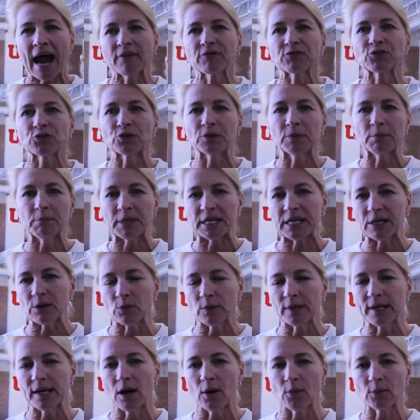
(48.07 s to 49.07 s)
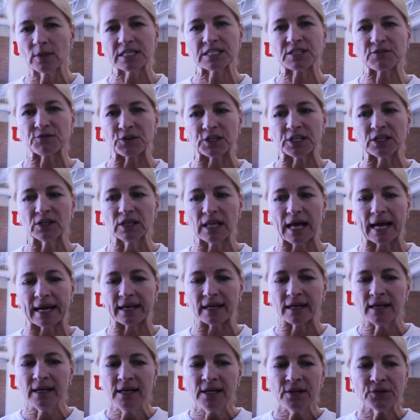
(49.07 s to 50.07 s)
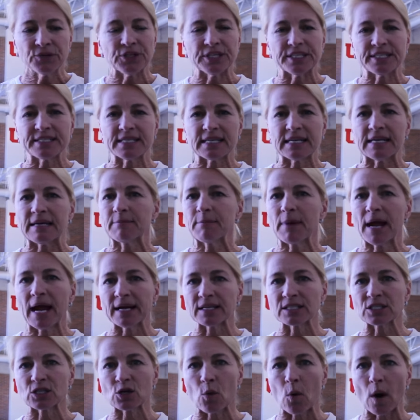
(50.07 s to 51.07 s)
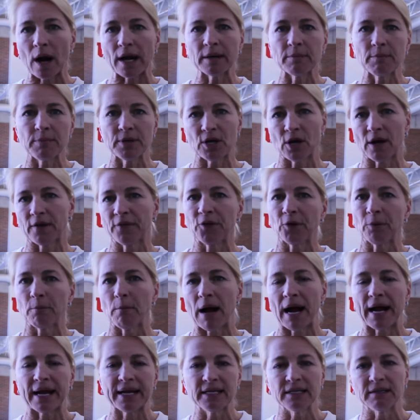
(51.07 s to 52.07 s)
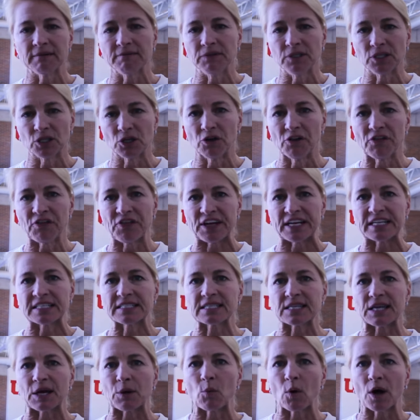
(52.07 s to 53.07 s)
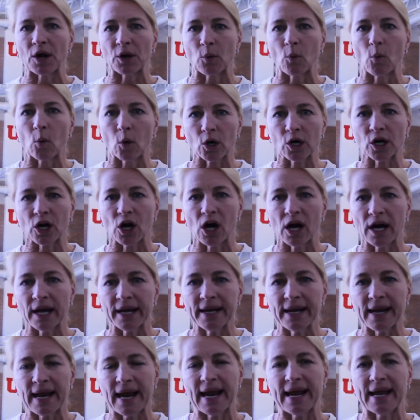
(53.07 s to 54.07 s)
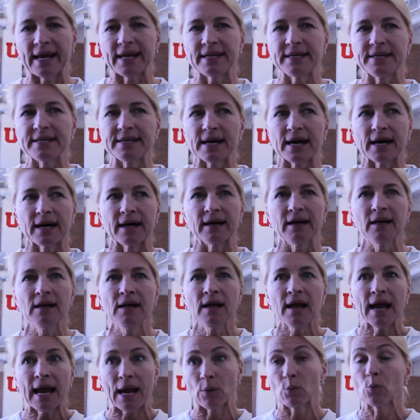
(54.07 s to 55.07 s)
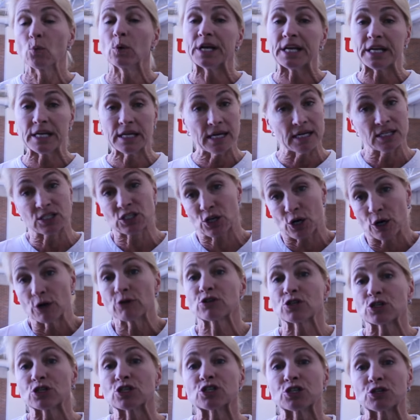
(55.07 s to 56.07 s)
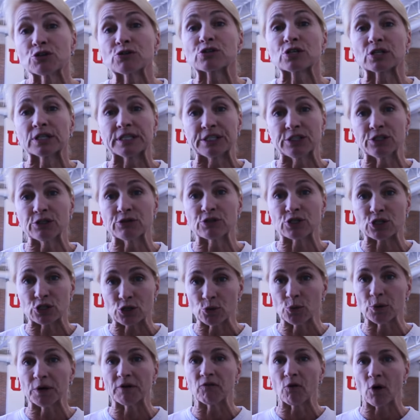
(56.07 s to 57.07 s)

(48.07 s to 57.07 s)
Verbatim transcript: After a meet, we always feel like the team has quite a bit on their mind of little things they want to work on, and uh, and we as coaches usually do too.